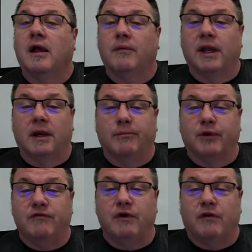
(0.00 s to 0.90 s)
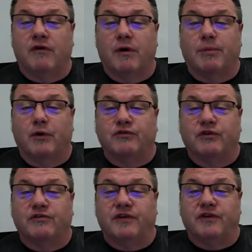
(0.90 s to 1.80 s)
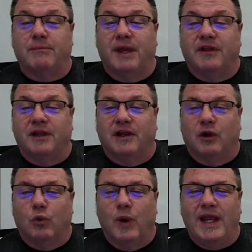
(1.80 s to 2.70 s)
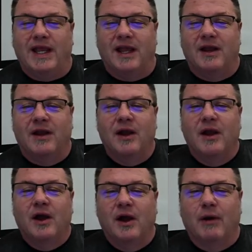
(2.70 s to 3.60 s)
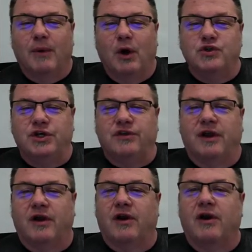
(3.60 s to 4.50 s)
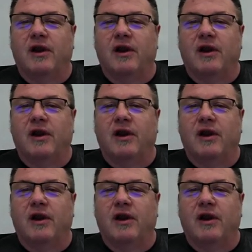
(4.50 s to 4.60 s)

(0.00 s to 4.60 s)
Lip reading: we get a preview of our post, and see it made the little winking emoji there.